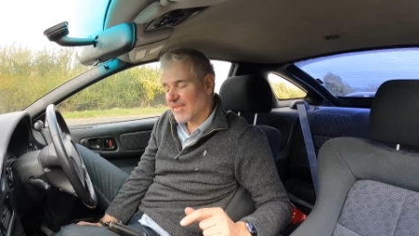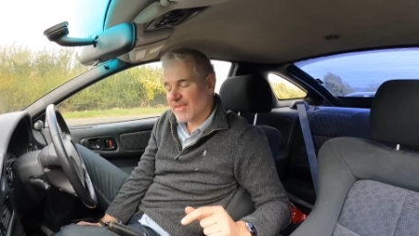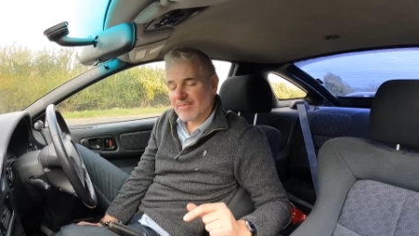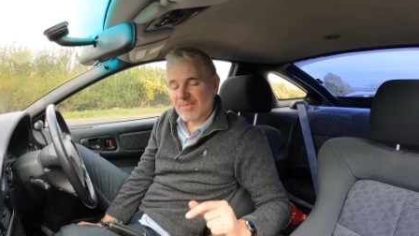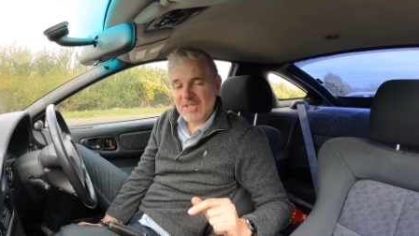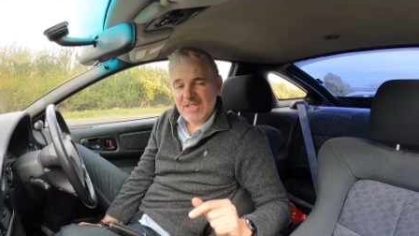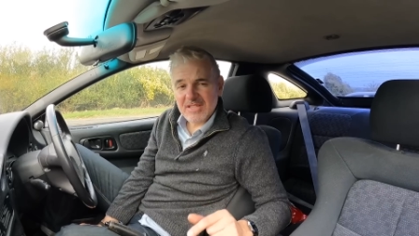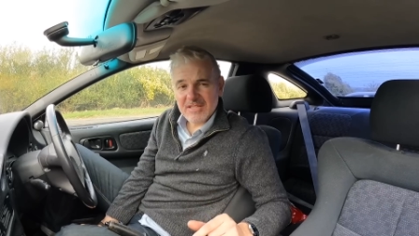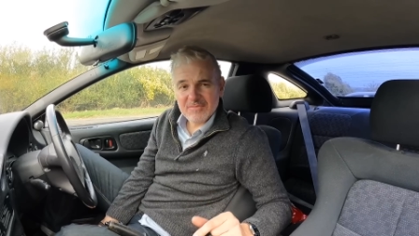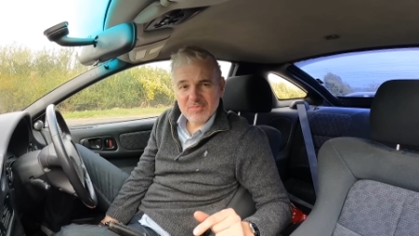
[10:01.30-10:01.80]
of
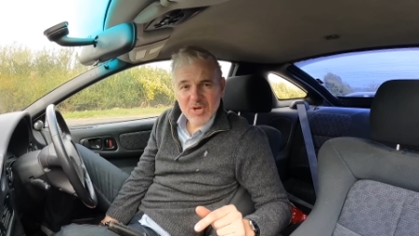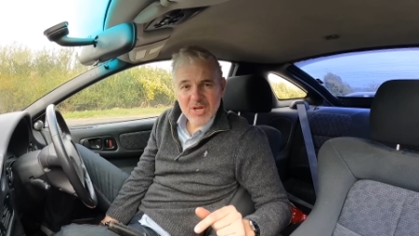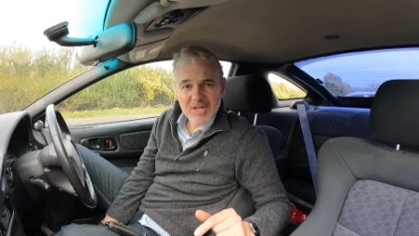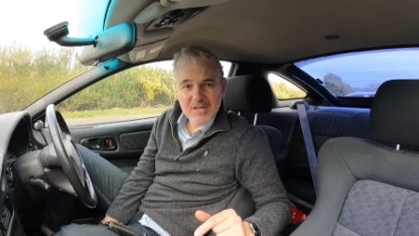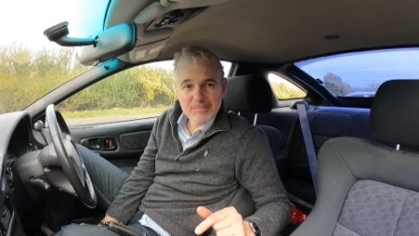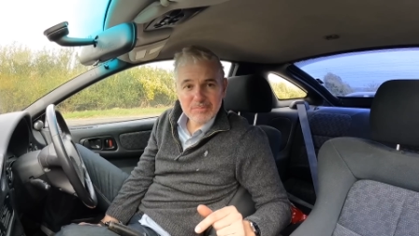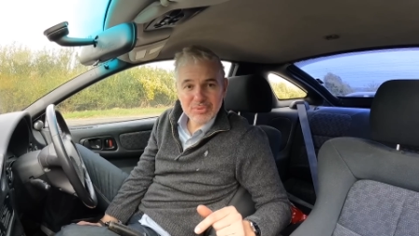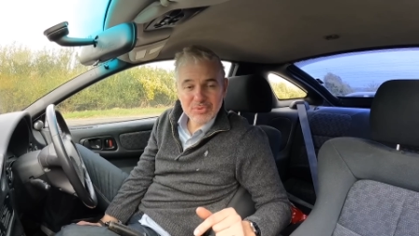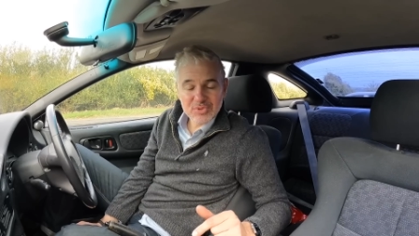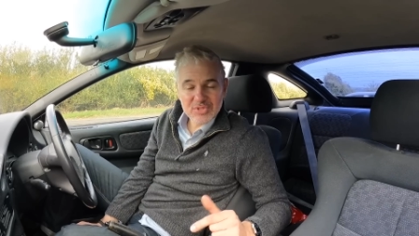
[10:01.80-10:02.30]
them weren't
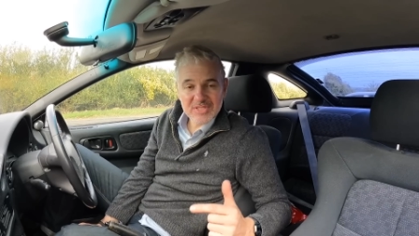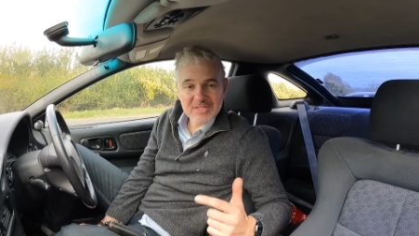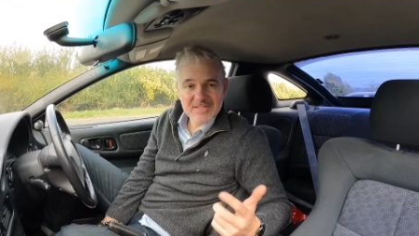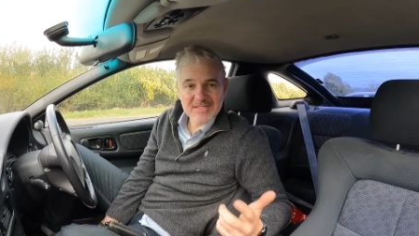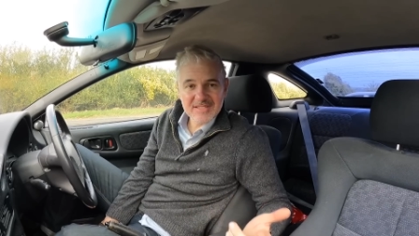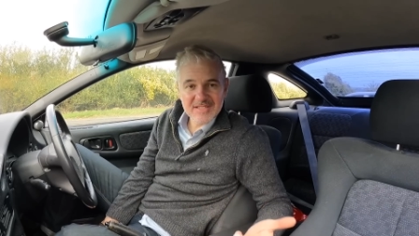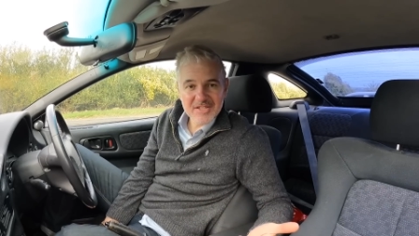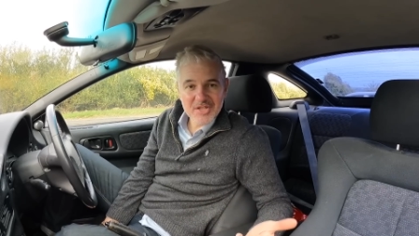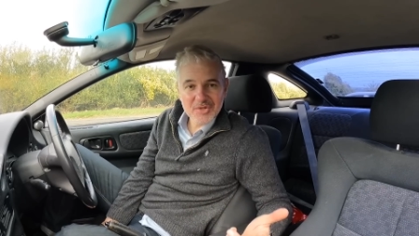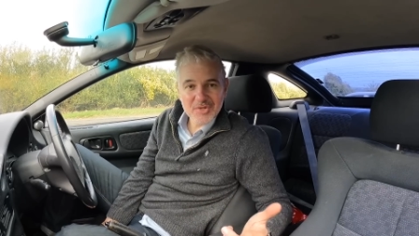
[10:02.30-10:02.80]
imported
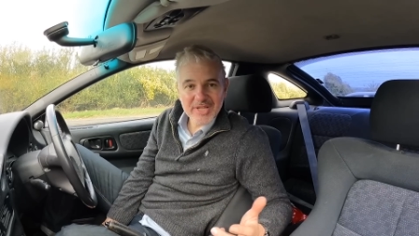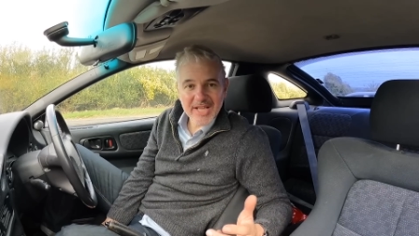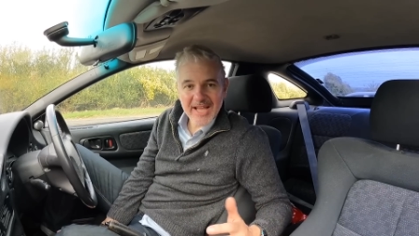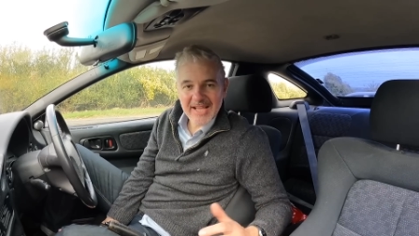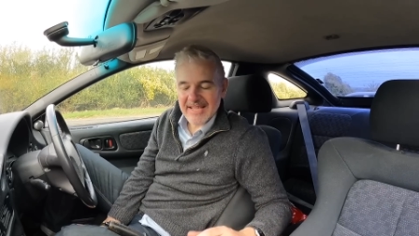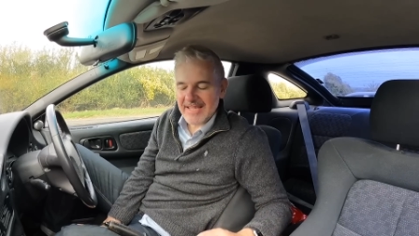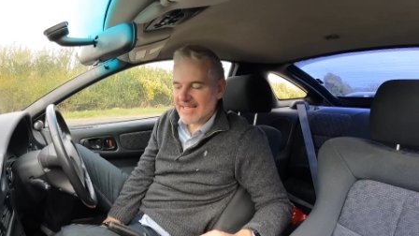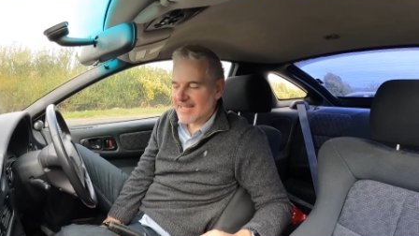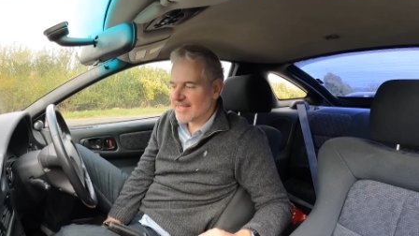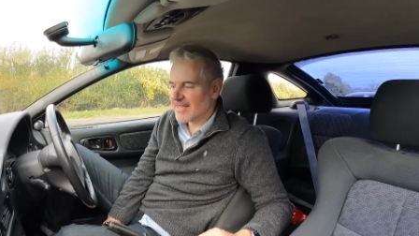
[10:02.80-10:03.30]
to the
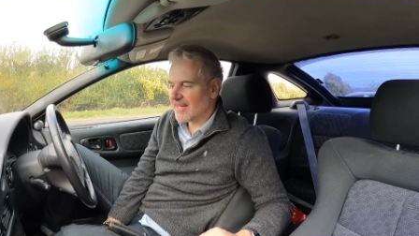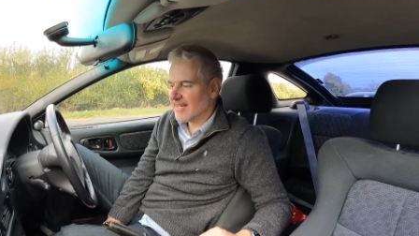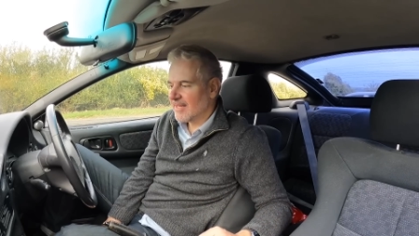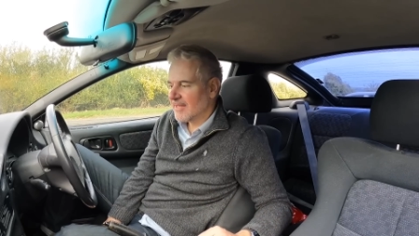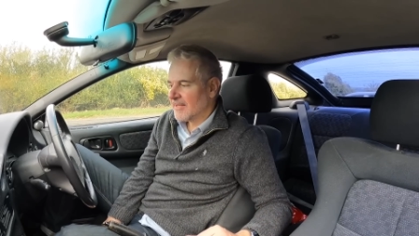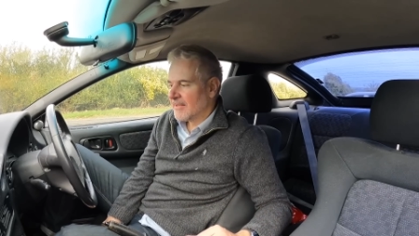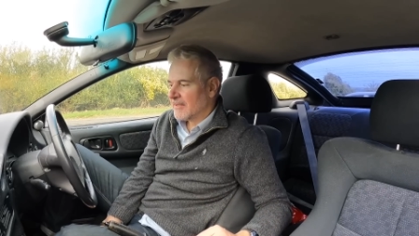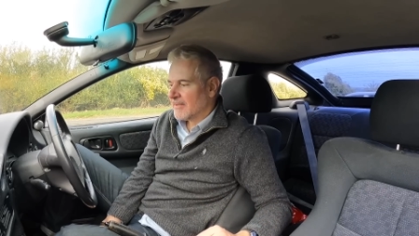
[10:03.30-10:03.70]
UK either.